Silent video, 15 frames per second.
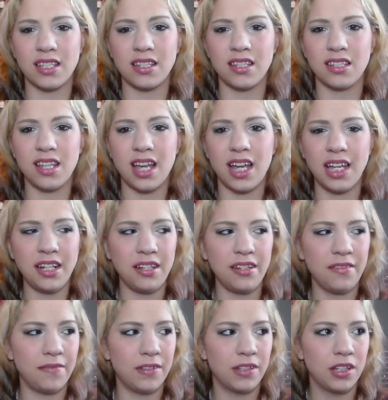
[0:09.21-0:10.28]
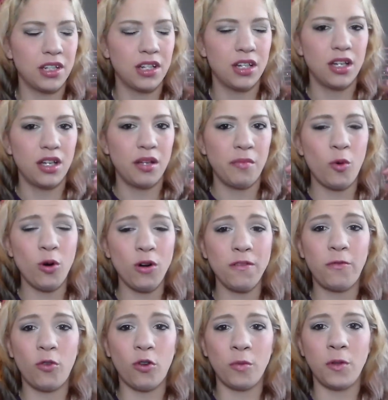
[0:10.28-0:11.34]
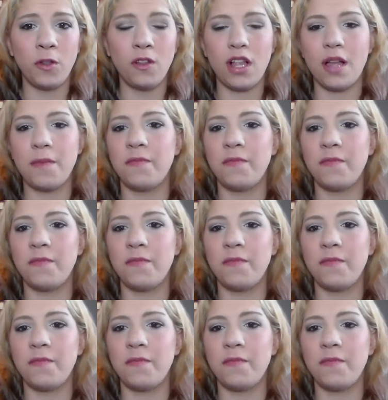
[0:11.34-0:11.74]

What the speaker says: This is kind of more formal.